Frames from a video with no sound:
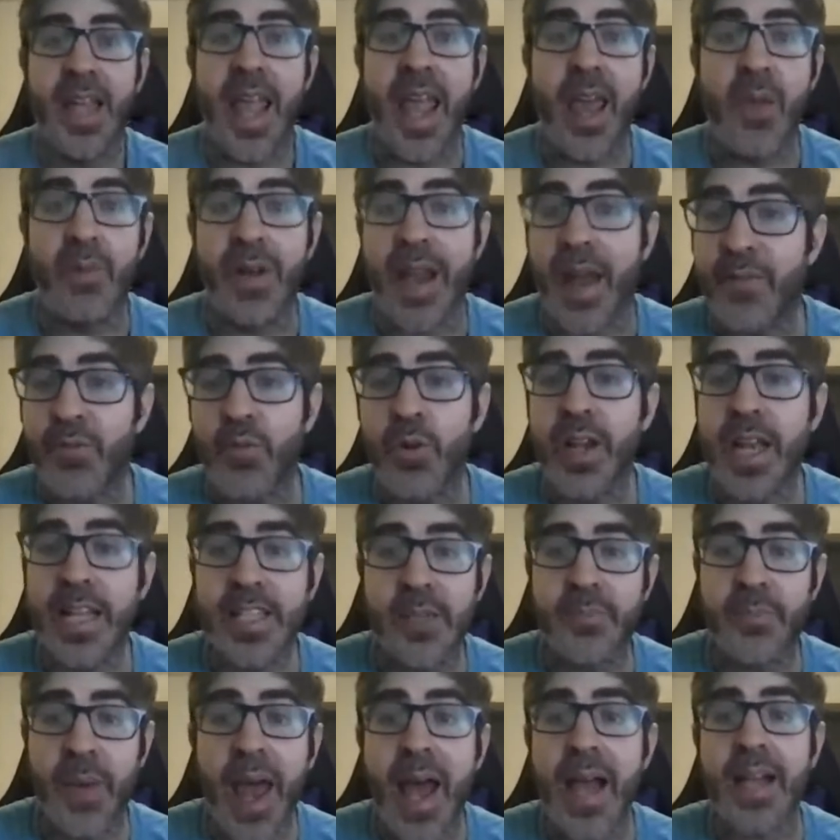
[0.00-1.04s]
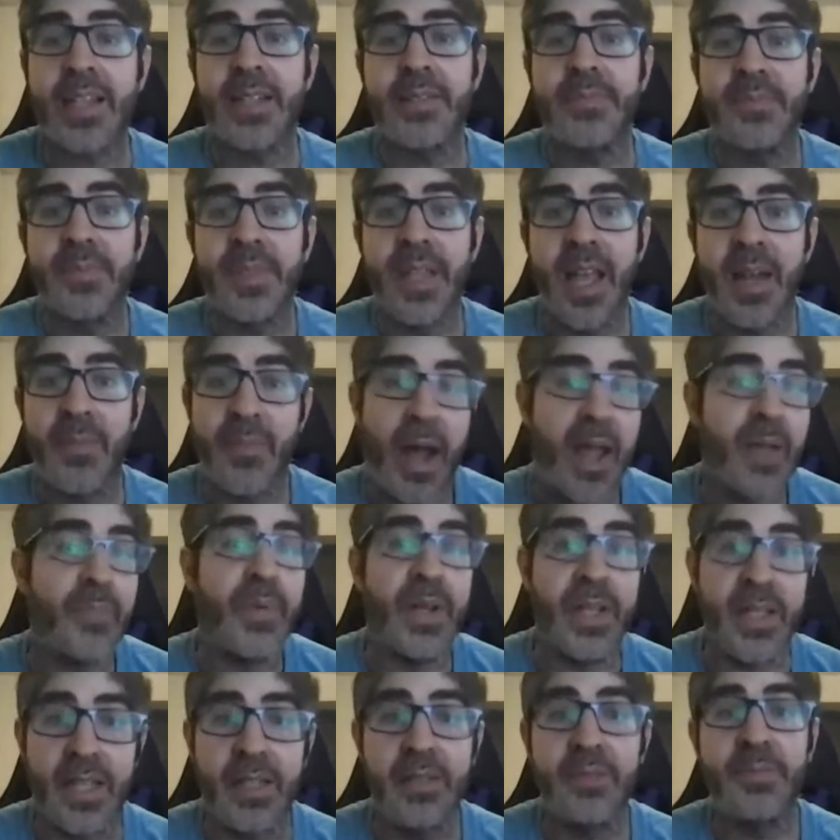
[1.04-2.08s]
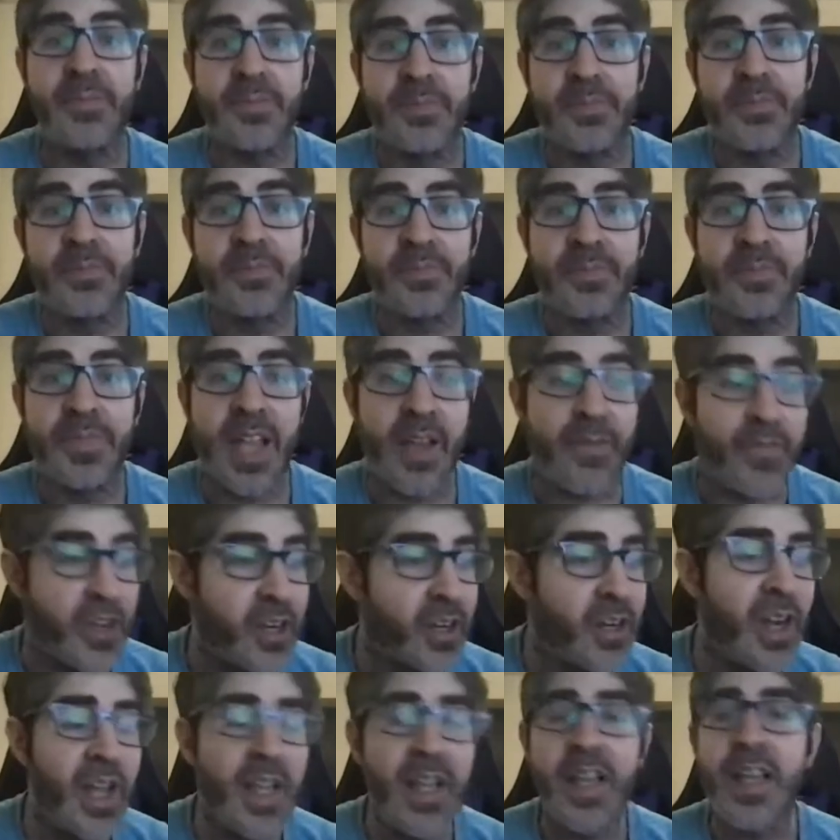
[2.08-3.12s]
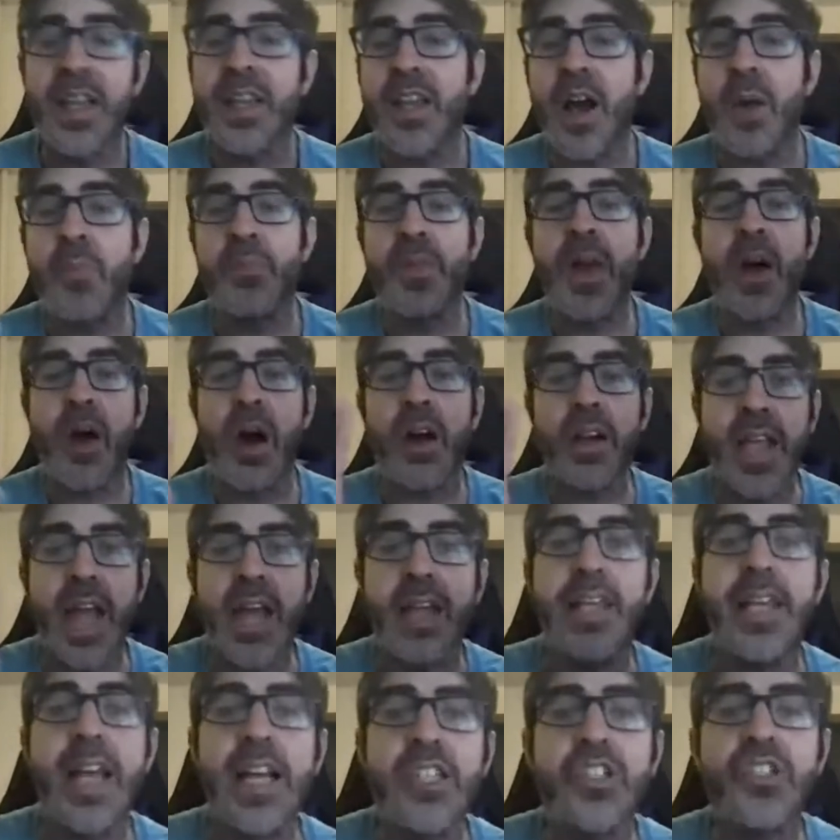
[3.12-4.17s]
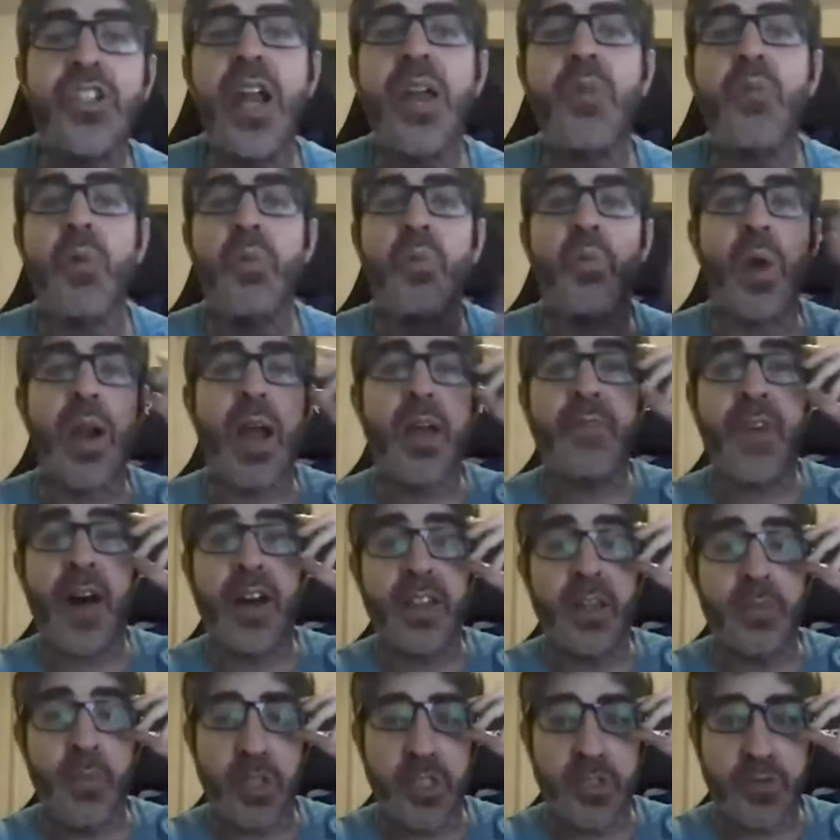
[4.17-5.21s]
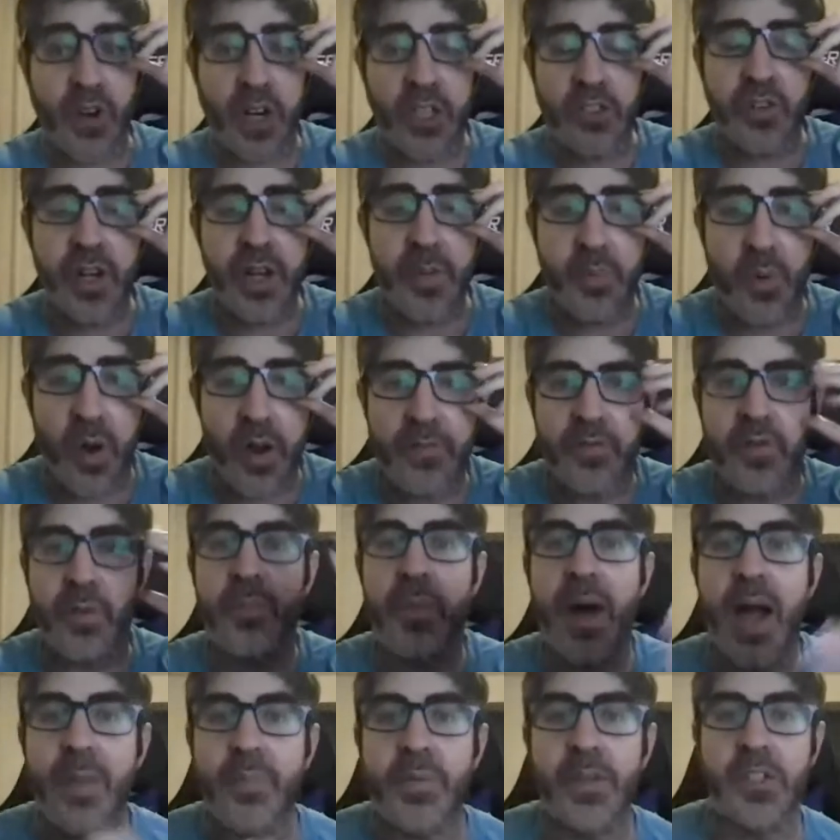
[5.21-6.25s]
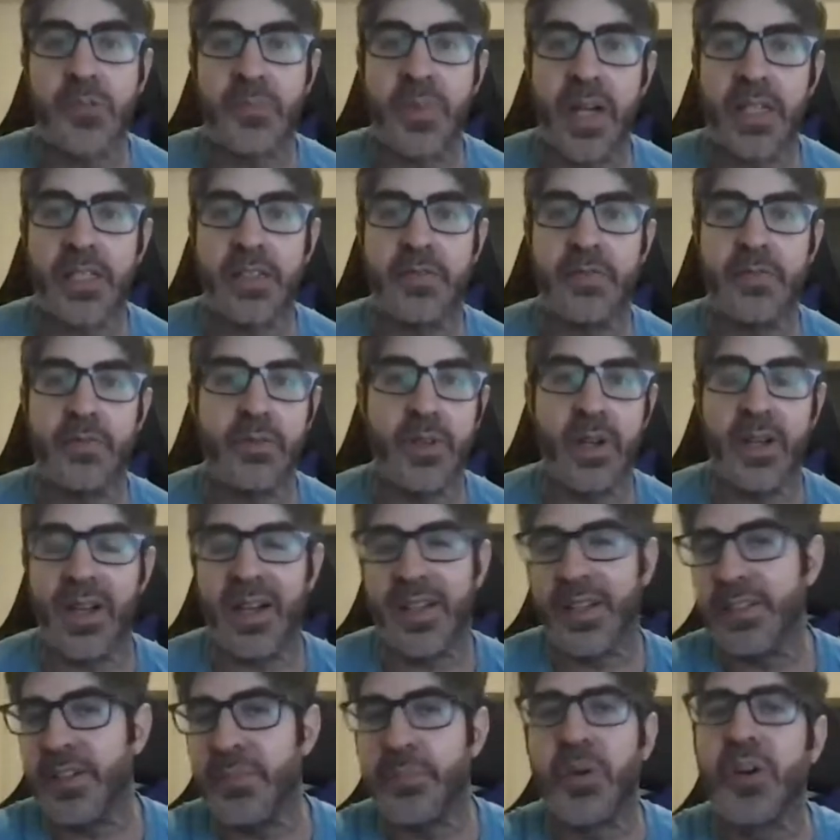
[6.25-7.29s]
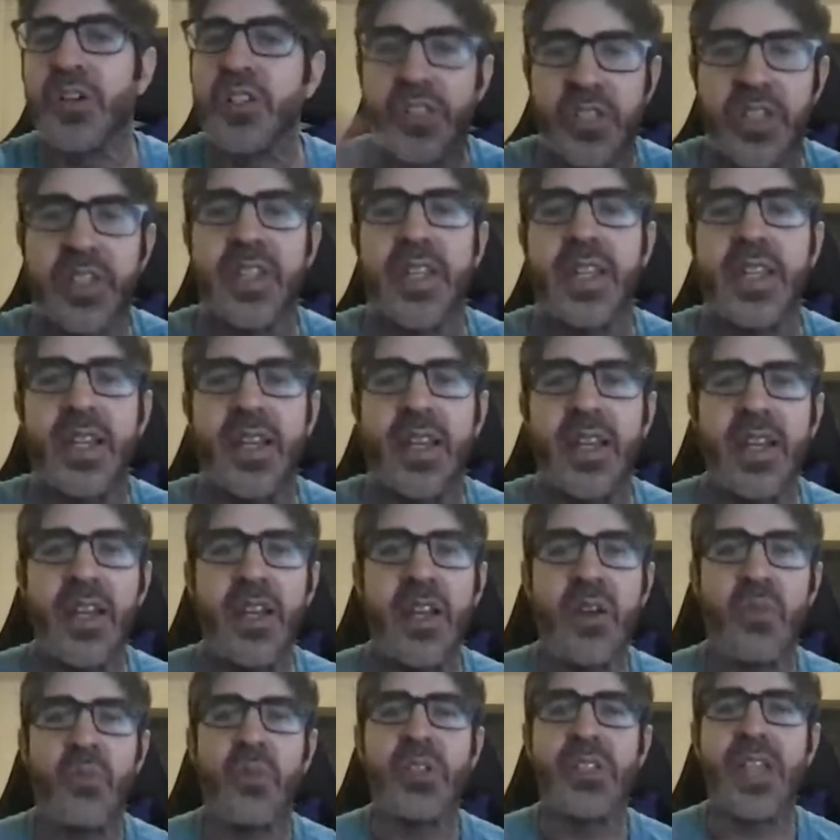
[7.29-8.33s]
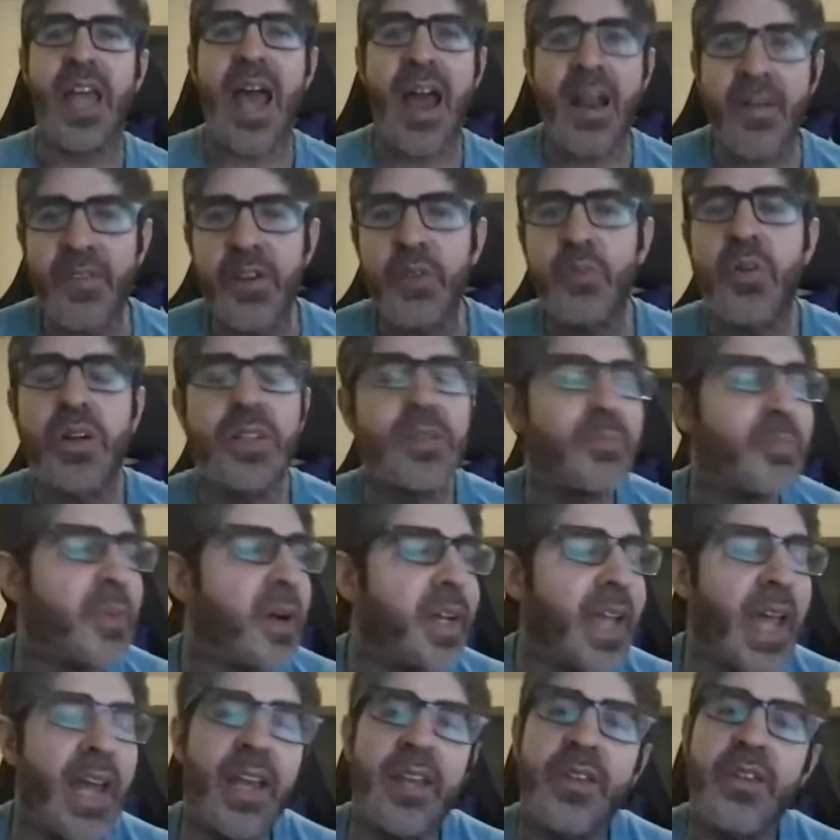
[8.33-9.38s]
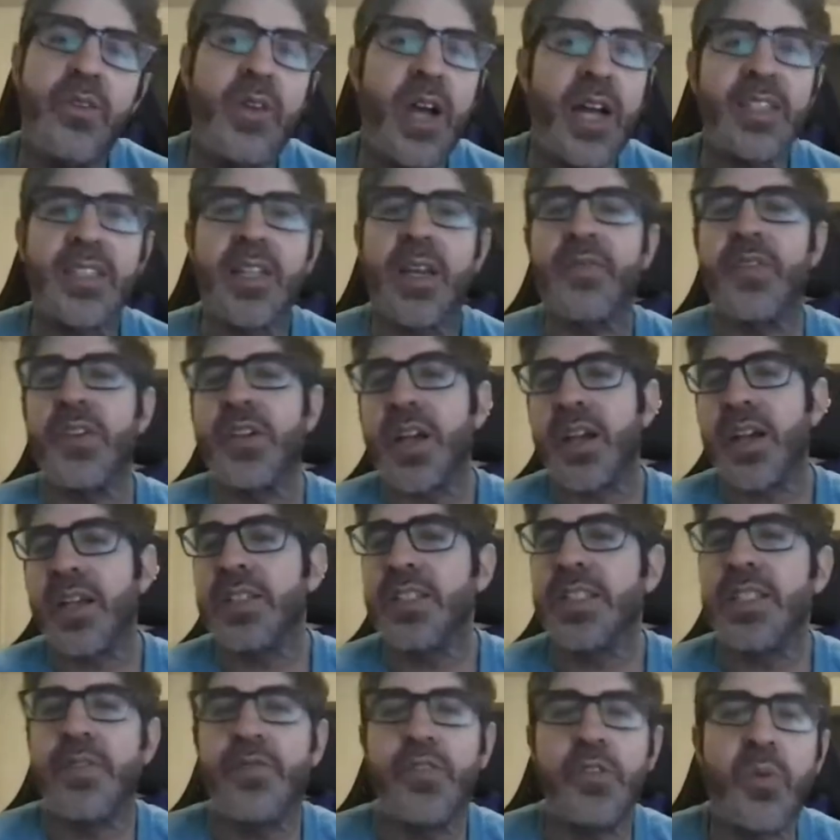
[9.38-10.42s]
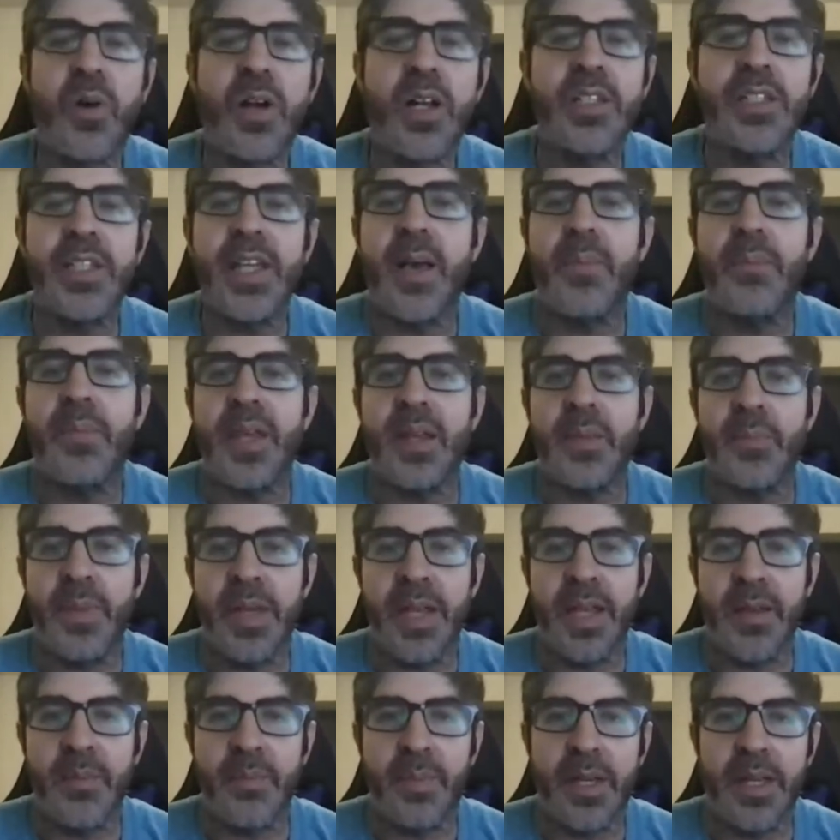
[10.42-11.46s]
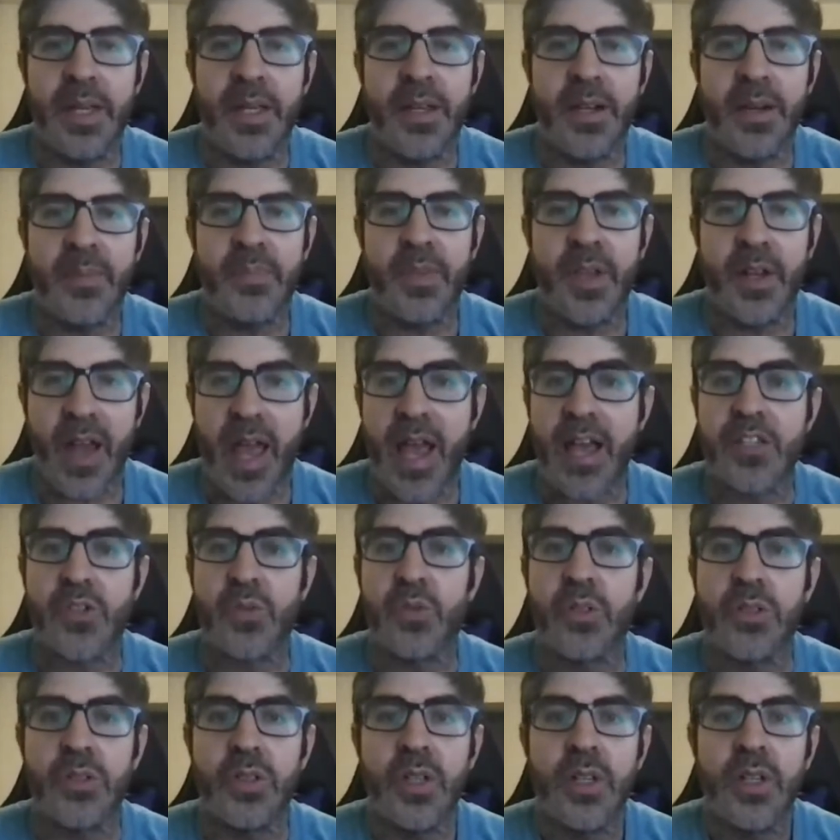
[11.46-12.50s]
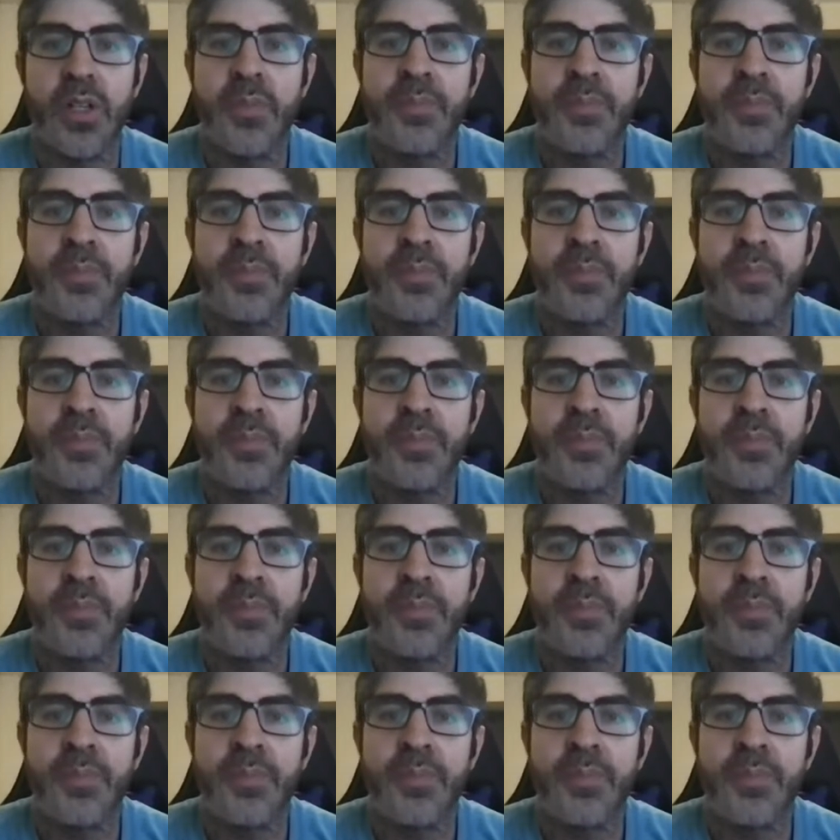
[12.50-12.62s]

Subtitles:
And when everyone gets a pack, in my opinion, if you're now again, yesterday, what I found the most frustrating point from my perspective, personally, was everyone, again, you guys, if you want to DM me and be an asshole,